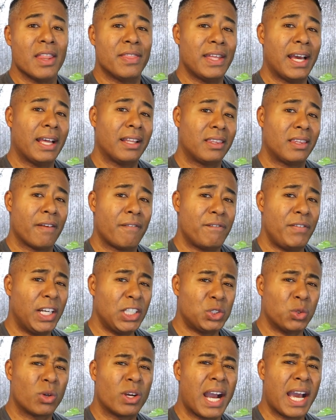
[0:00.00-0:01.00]
that the
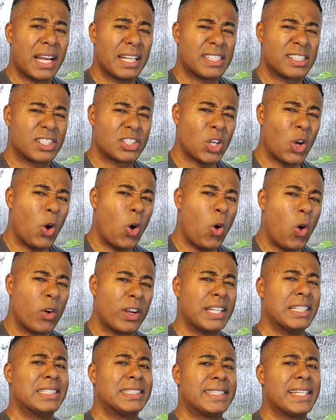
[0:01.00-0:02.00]
fish will kind of
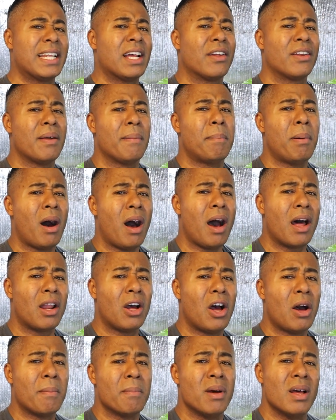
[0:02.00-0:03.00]
sulk and sit on the
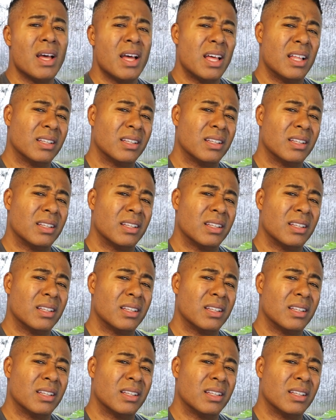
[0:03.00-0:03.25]
bottom,